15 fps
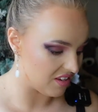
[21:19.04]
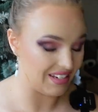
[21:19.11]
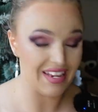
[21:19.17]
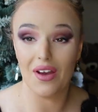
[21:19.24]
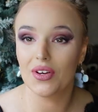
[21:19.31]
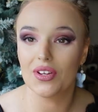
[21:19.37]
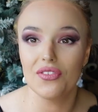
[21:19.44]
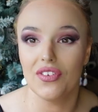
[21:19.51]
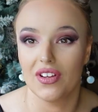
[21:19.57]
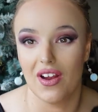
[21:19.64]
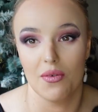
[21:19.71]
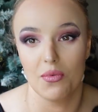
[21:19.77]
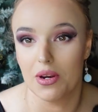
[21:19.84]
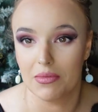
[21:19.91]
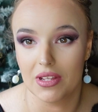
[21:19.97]
Now I'm gonna figure
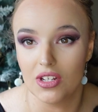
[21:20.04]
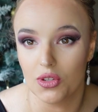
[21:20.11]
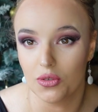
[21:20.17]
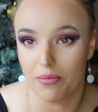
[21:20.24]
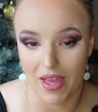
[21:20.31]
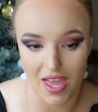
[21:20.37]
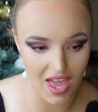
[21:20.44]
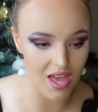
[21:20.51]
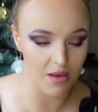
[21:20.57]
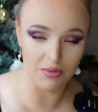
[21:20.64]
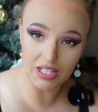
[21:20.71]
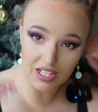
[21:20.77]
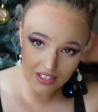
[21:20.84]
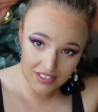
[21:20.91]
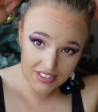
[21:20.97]
out what I'm gonna do with my hair,
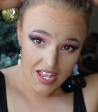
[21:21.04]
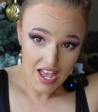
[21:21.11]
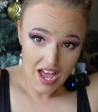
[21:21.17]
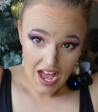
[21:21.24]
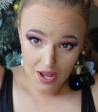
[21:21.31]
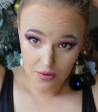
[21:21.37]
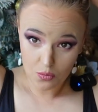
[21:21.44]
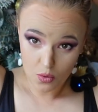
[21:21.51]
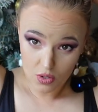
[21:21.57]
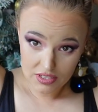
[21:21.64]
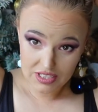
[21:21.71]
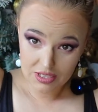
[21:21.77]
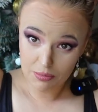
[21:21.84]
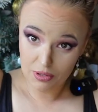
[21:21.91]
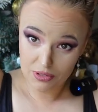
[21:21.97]
because I was
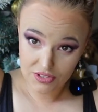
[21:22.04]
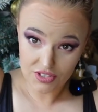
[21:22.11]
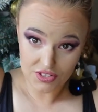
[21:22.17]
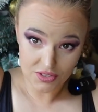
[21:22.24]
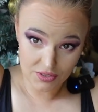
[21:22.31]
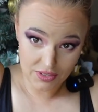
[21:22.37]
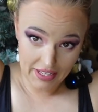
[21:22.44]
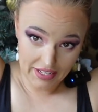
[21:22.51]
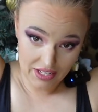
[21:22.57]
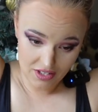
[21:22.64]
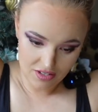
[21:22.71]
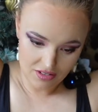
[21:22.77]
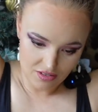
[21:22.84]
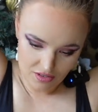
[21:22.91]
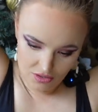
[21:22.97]
supposed to like
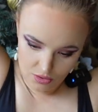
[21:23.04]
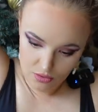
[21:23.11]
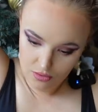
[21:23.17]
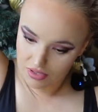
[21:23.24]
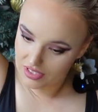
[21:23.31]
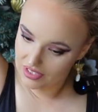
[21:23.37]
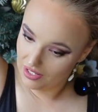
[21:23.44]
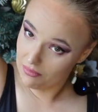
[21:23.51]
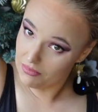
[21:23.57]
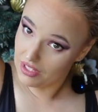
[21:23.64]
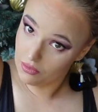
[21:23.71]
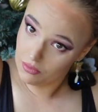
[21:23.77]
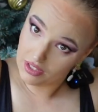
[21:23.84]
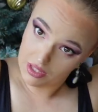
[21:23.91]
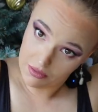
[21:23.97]
do
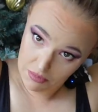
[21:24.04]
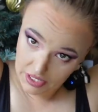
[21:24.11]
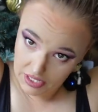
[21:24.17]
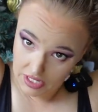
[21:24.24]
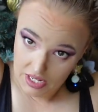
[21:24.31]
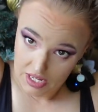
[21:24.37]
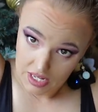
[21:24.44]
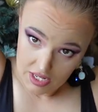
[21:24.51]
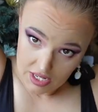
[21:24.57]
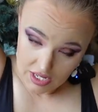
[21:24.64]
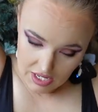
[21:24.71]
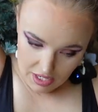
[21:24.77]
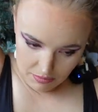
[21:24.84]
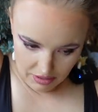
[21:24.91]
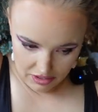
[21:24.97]
something with it, but
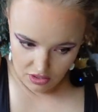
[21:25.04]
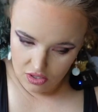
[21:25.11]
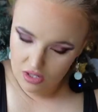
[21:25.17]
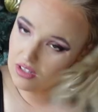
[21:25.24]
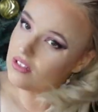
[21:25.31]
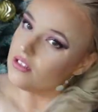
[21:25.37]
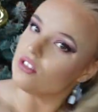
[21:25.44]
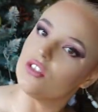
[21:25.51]
like curl it,